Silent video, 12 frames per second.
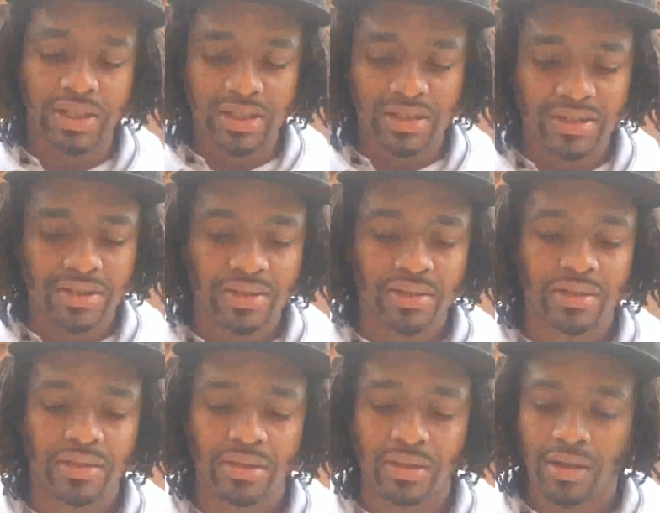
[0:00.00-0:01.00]
east,
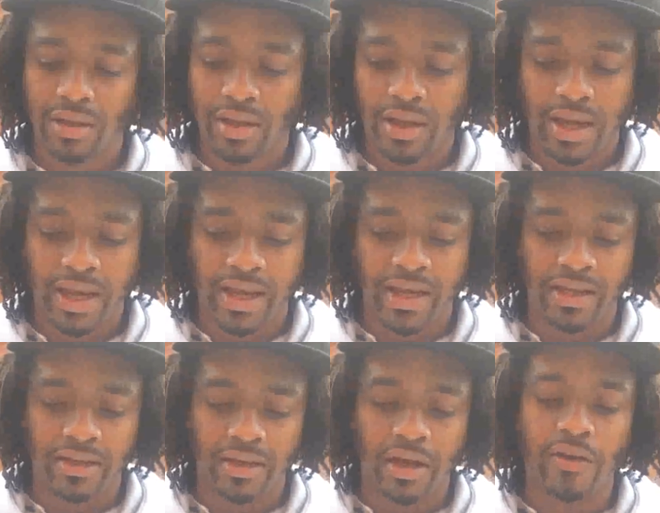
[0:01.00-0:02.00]

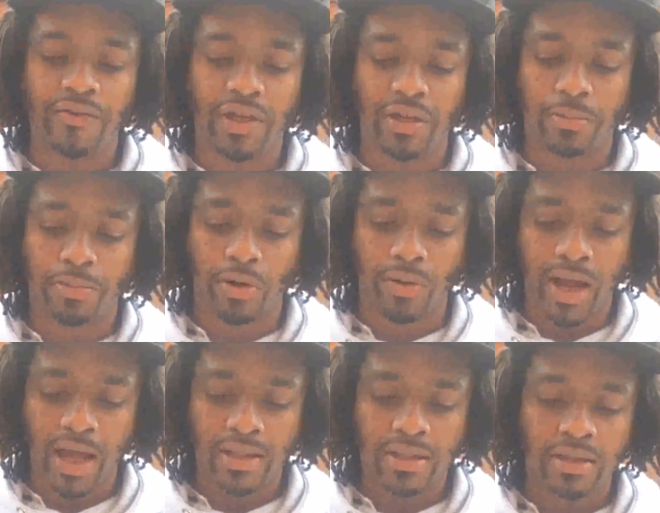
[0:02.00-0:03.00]
and of the
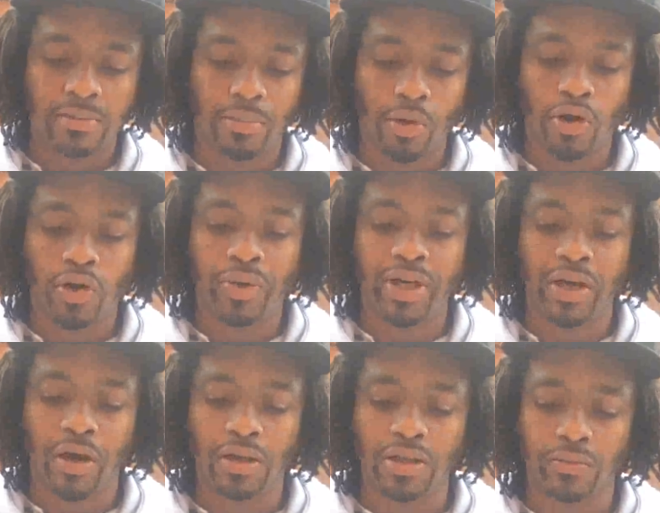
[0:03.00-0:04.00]
Parath,
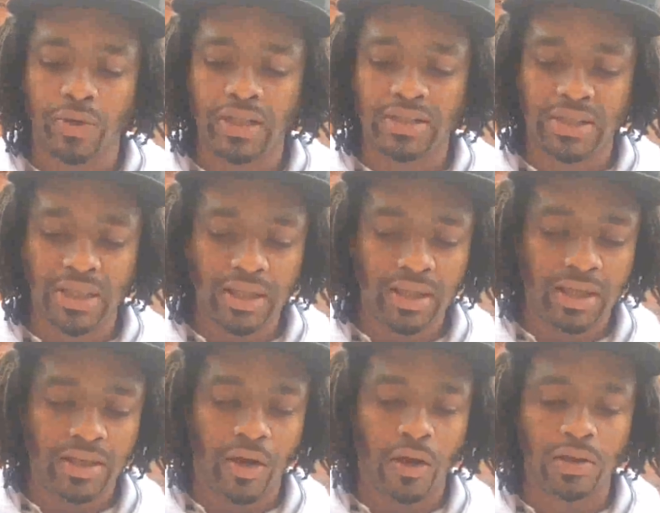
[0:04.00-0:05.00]
bordering on the Red Sea,
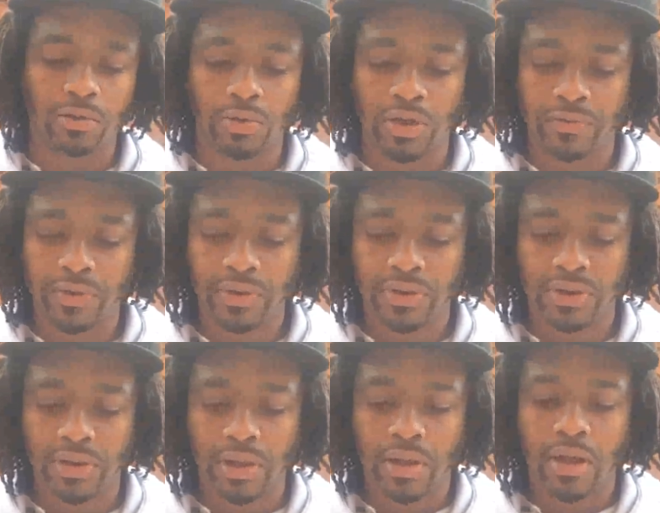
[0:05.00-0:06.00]
and all the
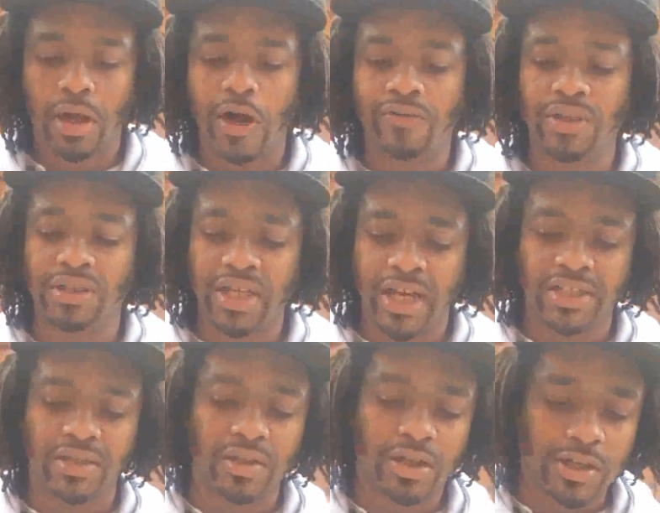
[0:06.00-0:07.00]
rivers of the
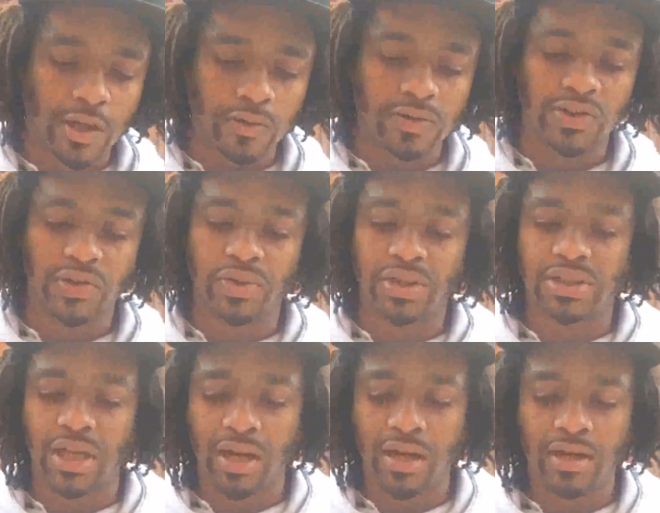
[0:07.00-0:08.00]
desert close to the
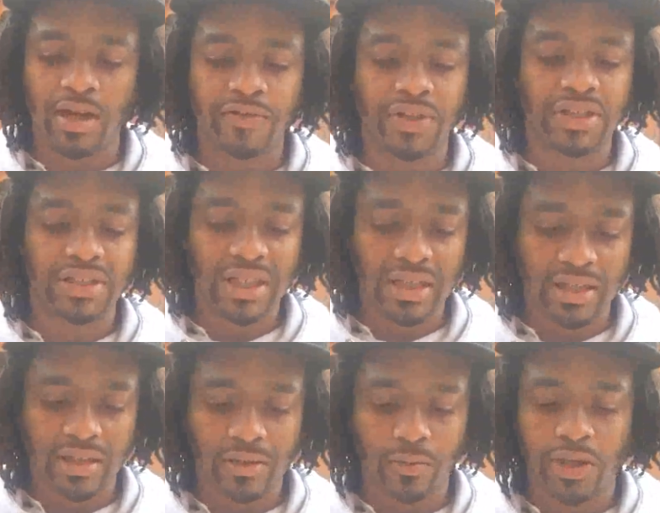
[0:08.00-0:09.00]
tongue of the
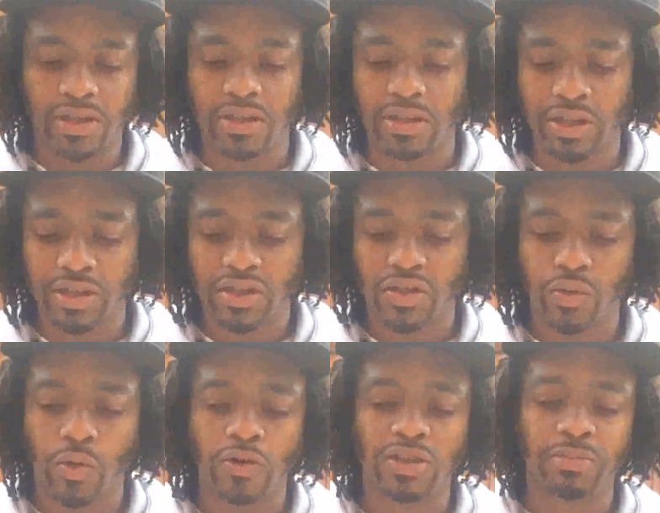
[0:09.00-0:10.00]
sea, which looks
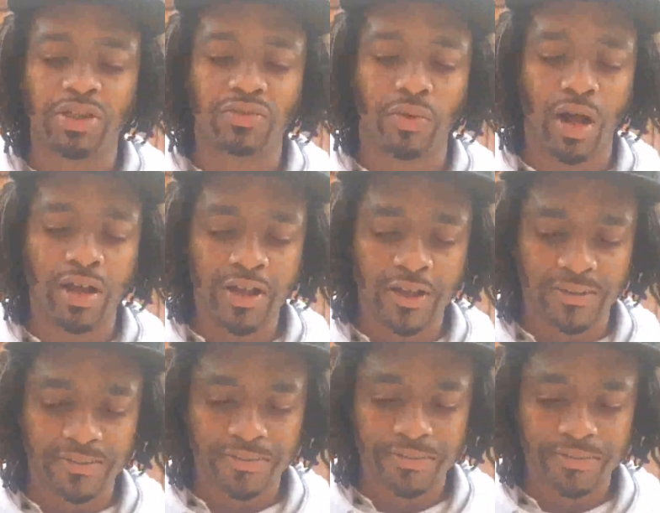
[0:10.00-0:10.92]
towards Mitzrayim,